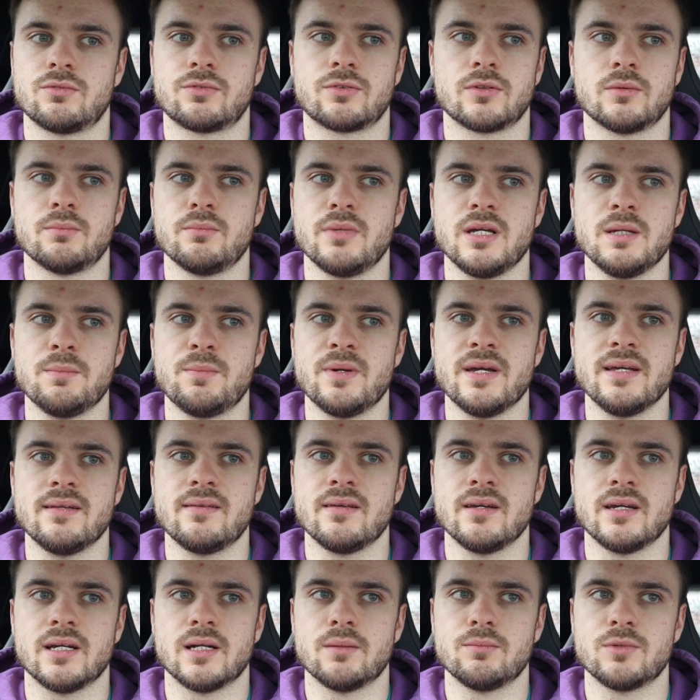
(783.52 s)
for me
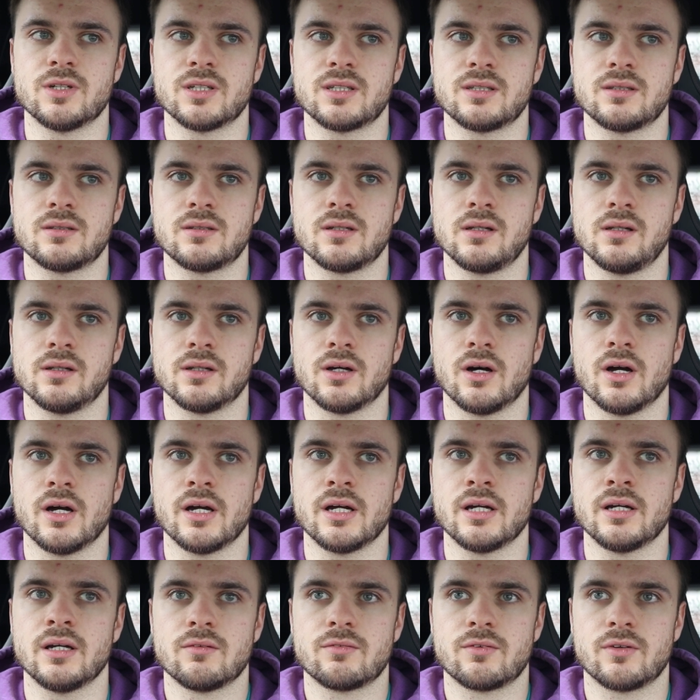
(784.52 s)
PTing him just till
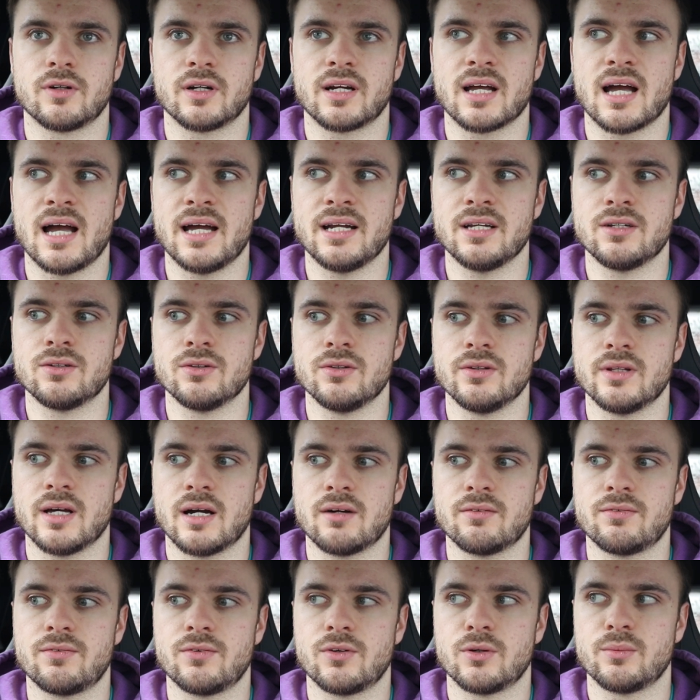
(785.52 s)
now, for a guy to do
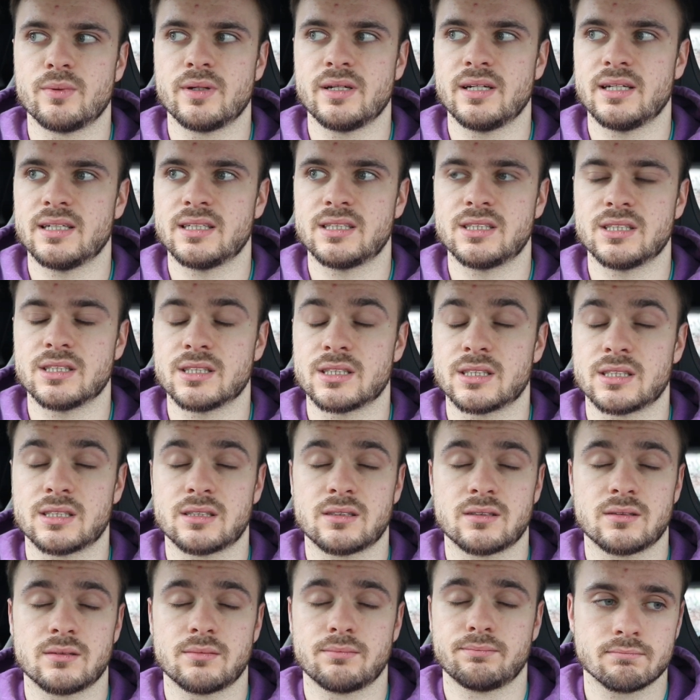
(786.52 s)
that for me is
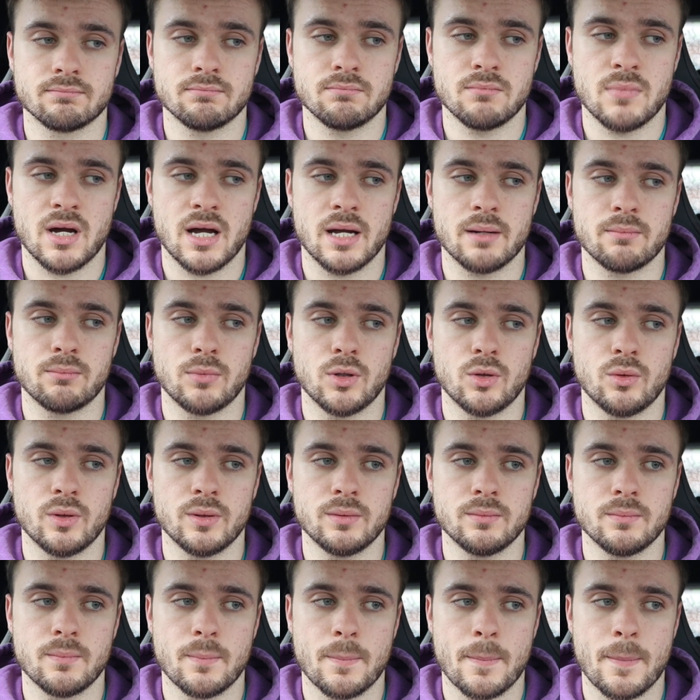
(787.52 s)
just
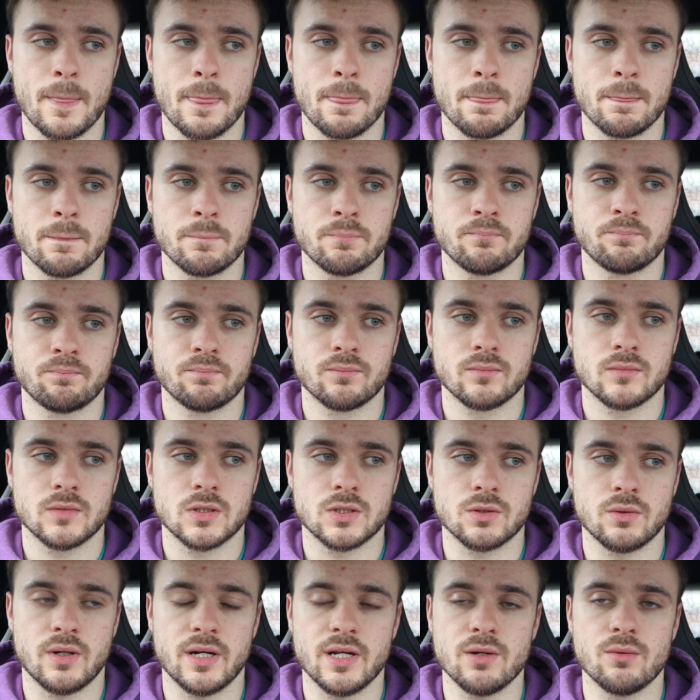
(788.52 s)
mind-blowing.
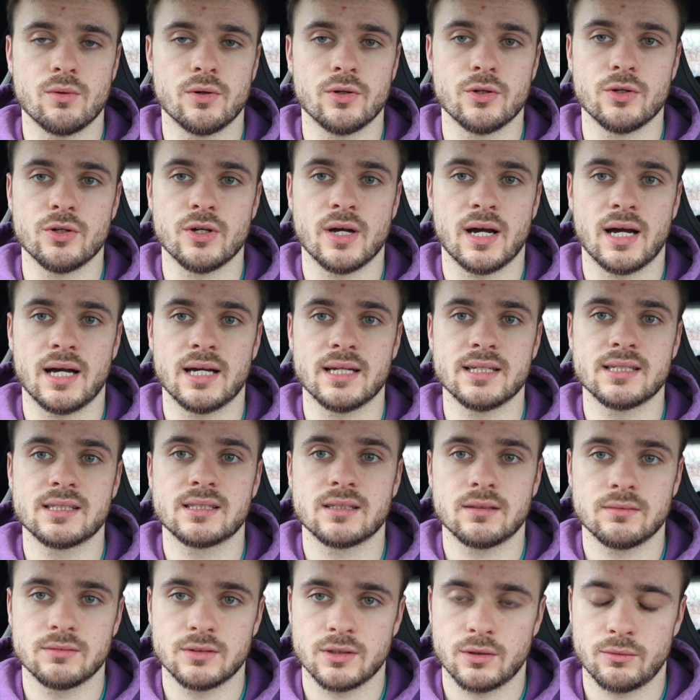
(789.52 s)
So anyone who
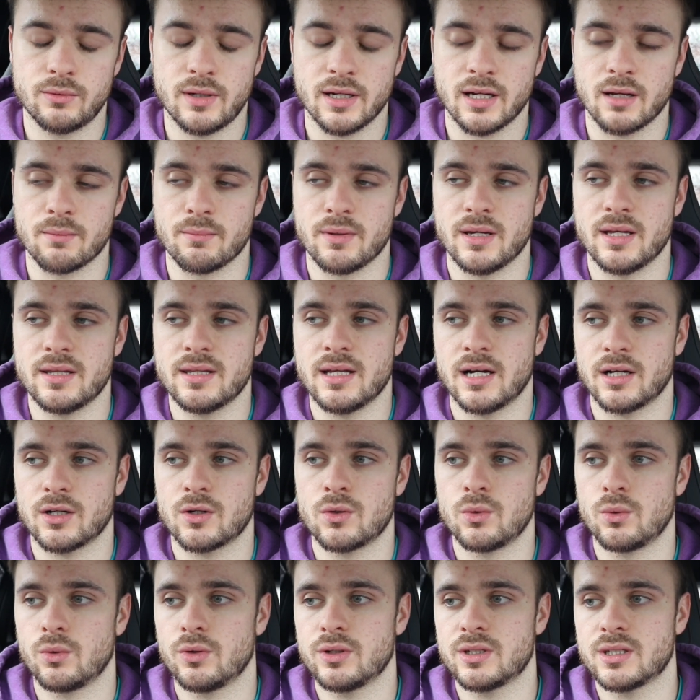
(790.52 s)
has, I'll recommend that
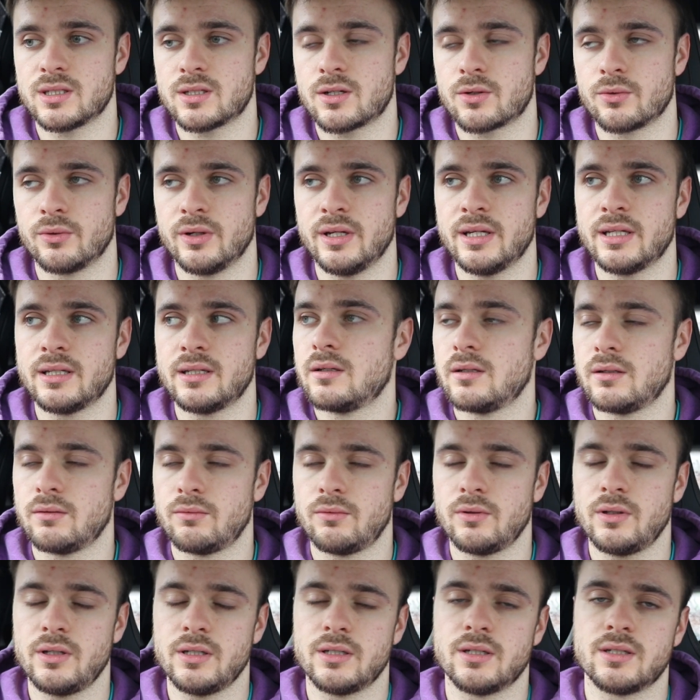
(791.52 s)
course. It's great. It
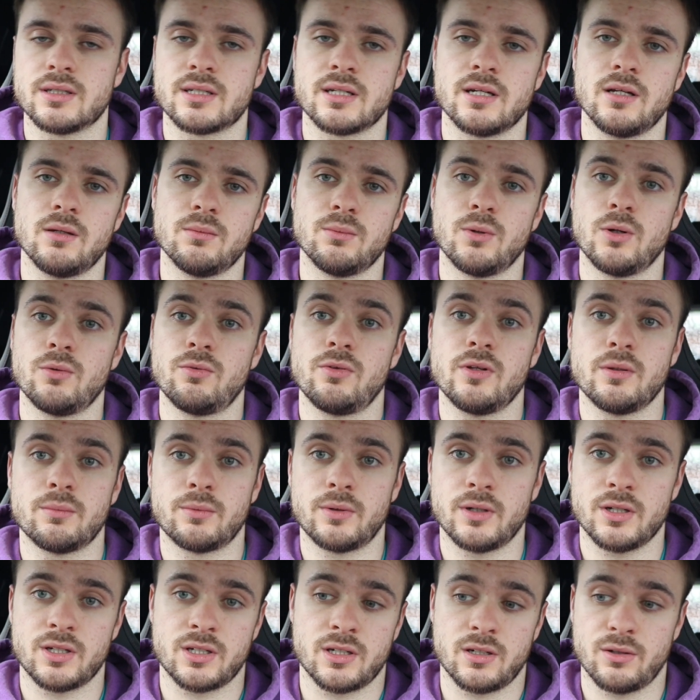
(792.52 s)
really does help. Hopefully
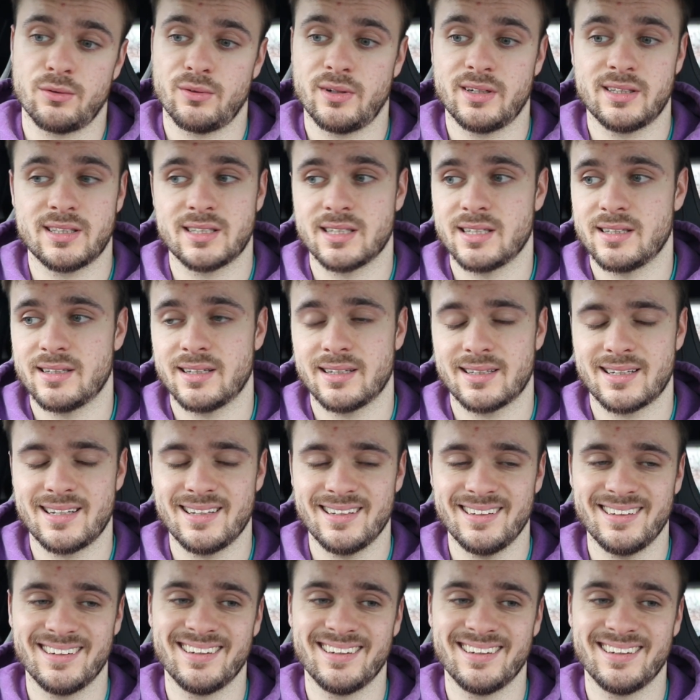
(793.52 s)
British Airways see this.